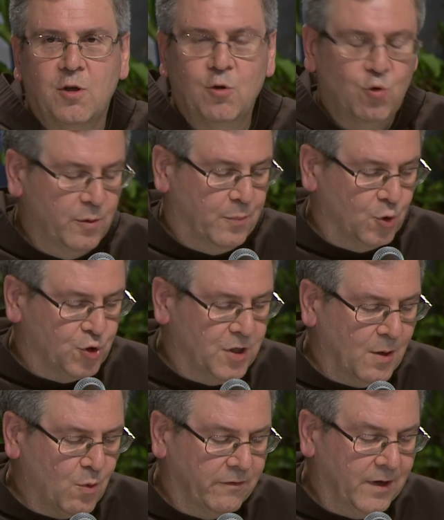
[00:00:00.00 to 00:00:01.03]

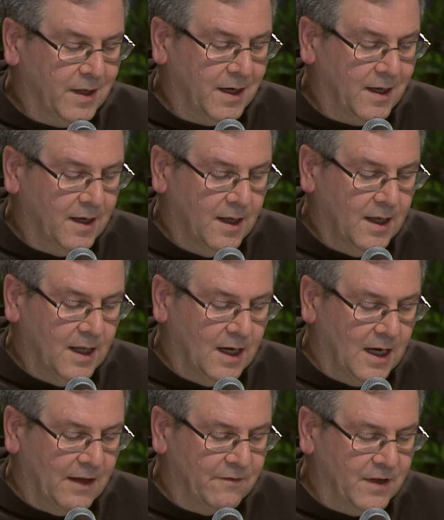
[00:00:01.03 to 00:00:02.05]
Because, as Saint
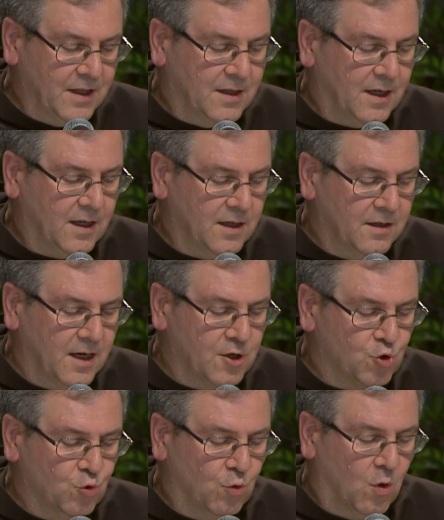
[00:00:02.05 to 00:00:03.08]
John says,
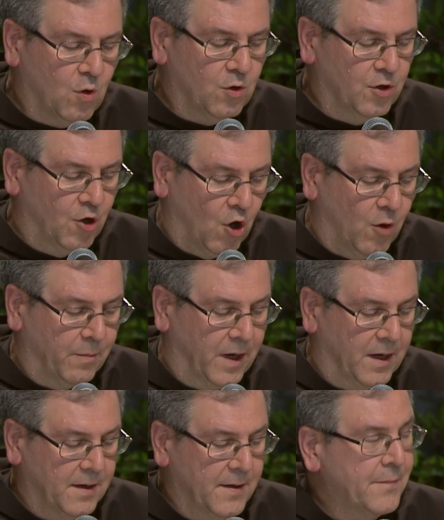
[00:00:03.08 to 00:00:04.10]
believing
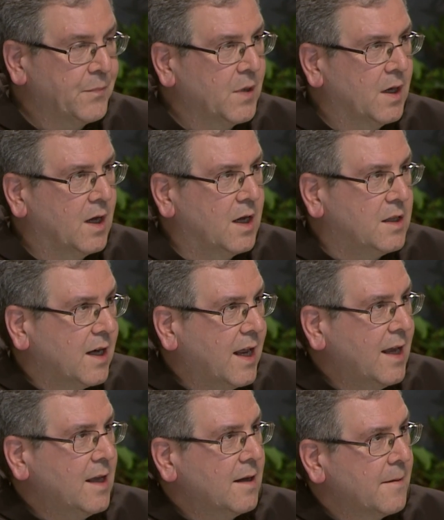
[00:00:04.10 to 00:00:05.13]
in him,
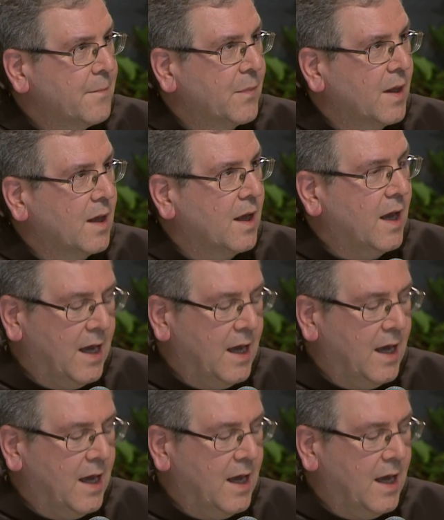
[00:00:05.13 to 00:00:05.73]
we,